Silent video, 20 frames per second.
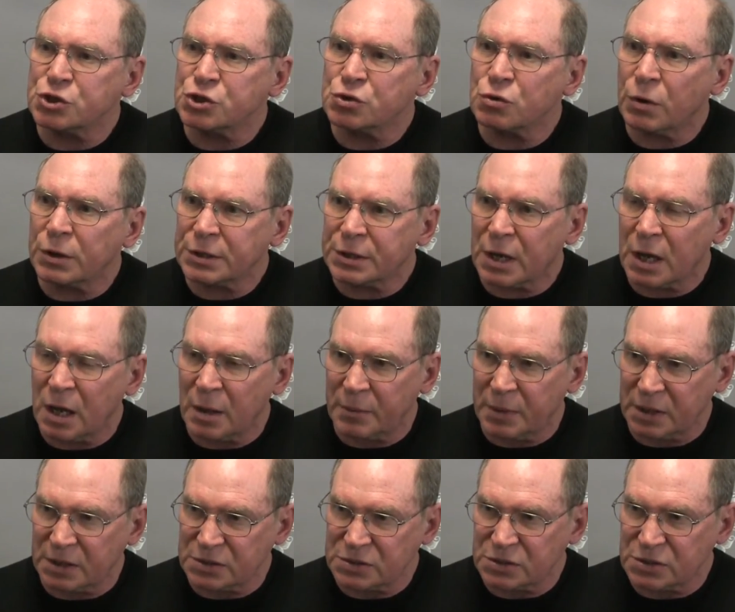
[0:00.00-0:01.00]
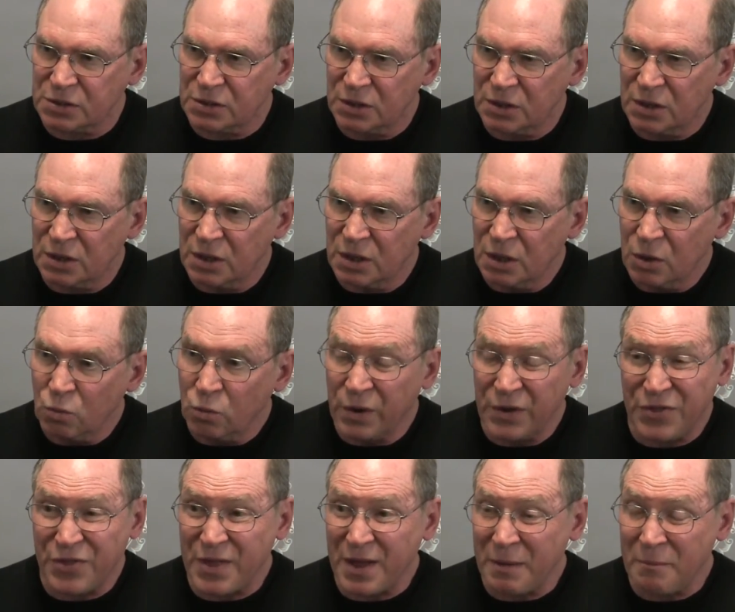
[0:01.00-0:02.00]
shortcomings
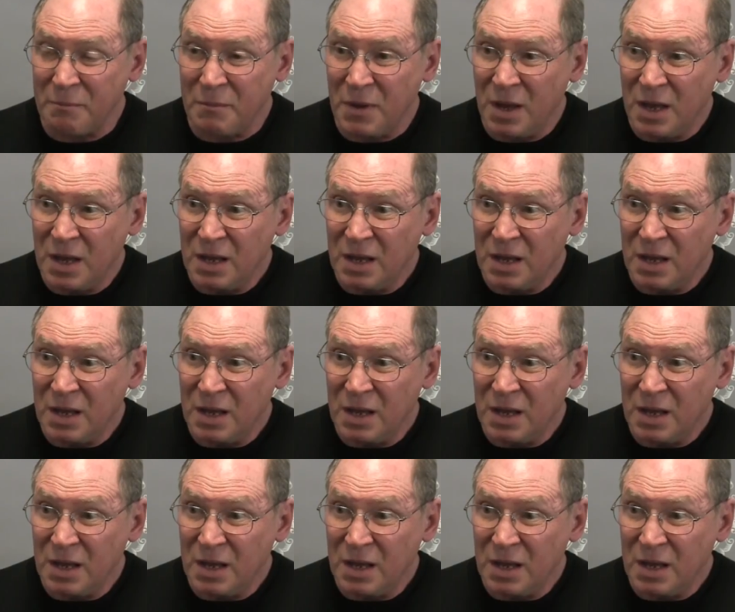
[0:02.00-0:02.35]
with them,